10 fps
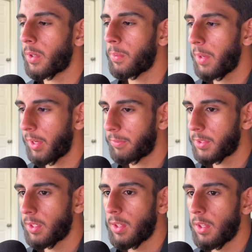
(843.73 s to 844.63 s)

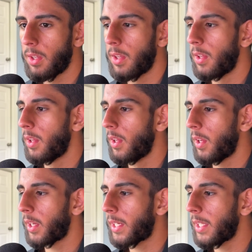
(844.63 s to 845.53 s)
raft.
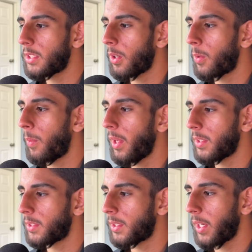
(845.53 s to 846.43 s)
A
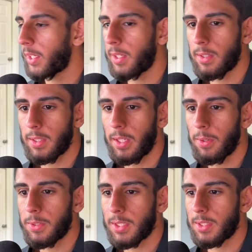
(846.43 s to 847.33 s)
Quetzalcoatlus attacking the
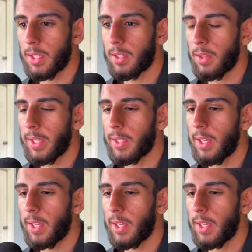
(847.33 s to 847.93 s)
heroes as they collect